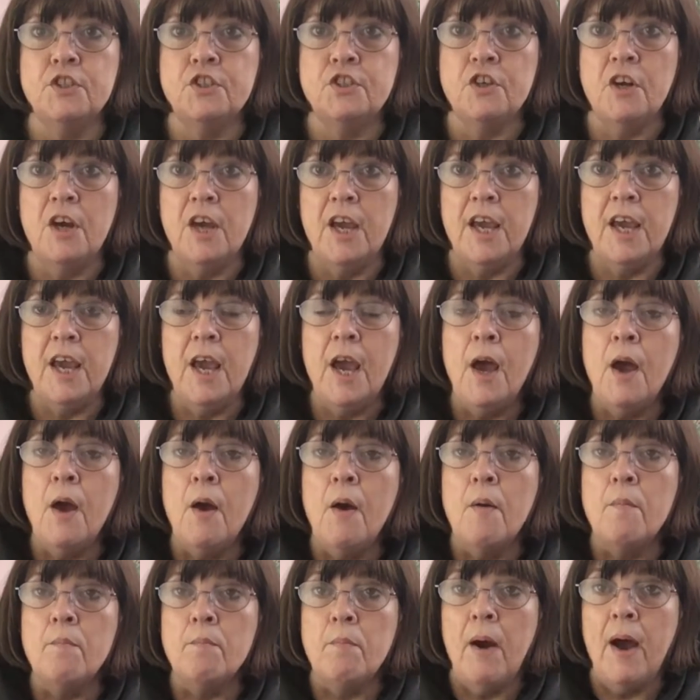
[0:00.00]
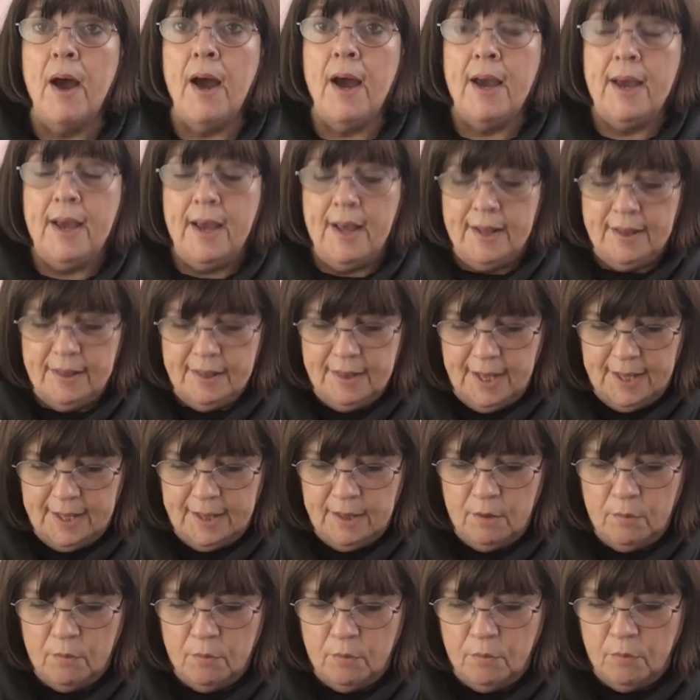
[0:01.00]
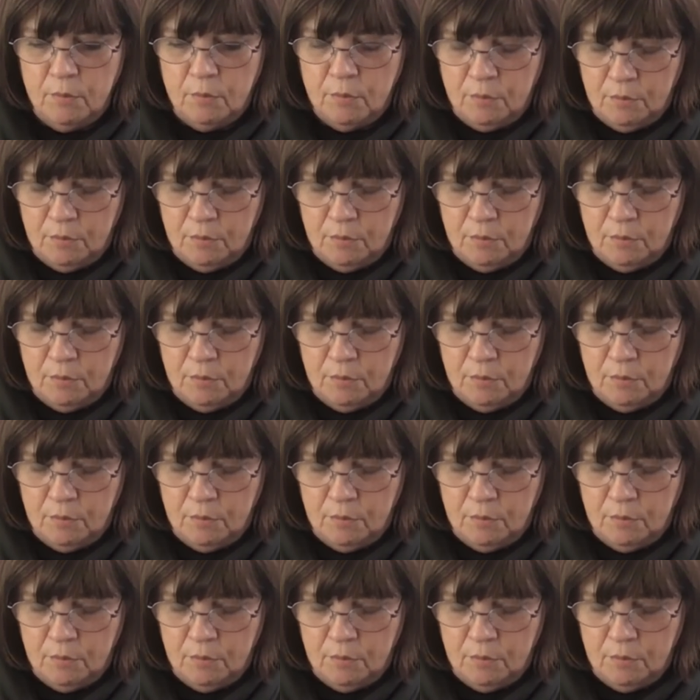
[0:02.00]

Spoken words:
tree by Little